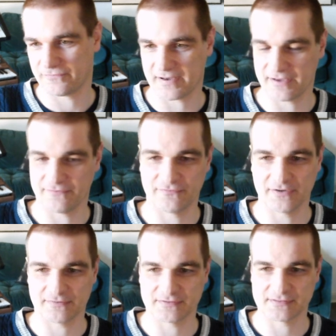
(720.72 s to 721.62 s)
high
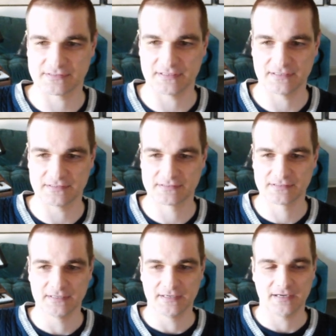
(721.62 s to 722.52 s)
frequencies.
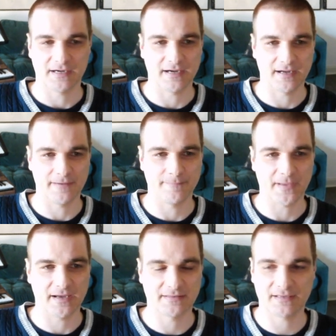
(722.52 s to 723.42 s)

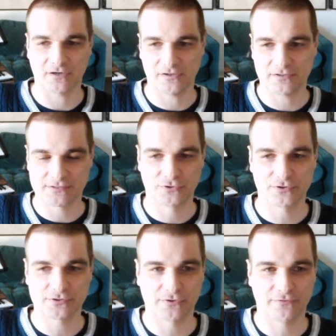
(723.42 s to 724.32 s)
I did all
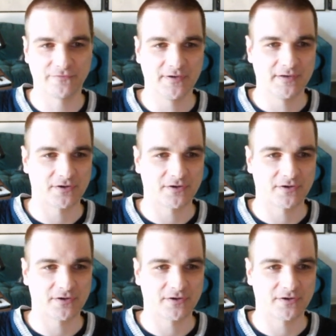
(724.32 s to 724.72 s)
sorts of